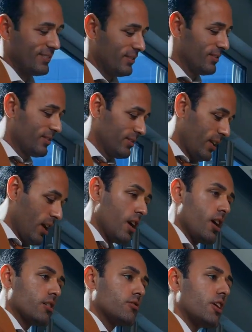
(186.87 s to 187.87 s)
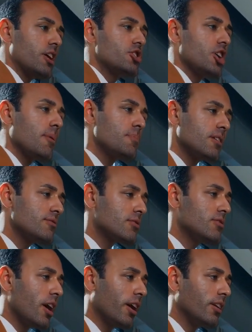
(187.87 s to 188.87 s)
then have the opportunity to
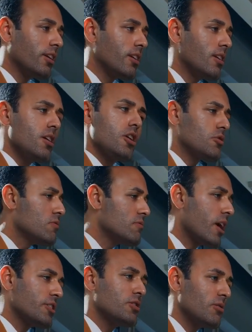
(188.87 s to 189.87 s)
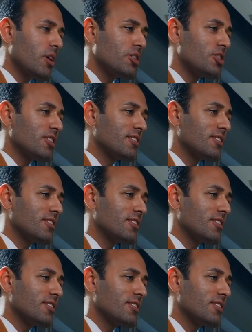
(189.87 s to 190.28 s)
work with you on a high ticket level,